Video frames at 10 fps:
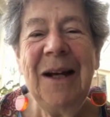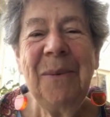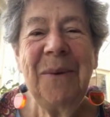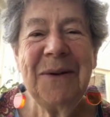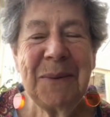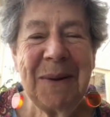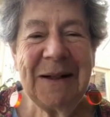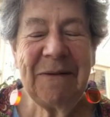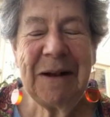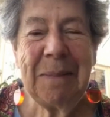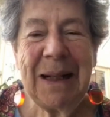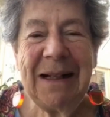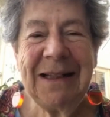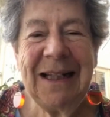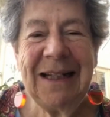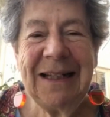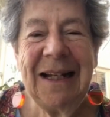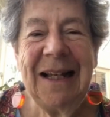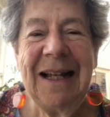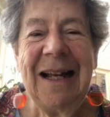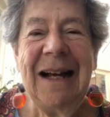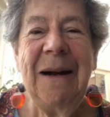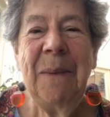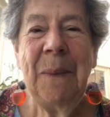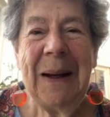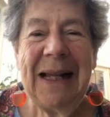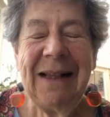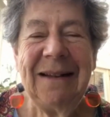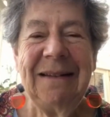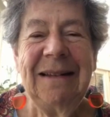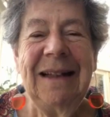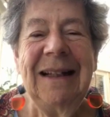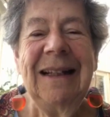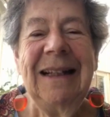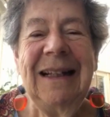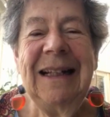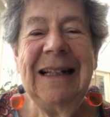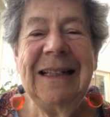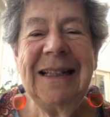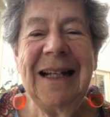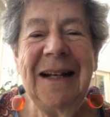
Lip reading: What's wonderful about it? Well, it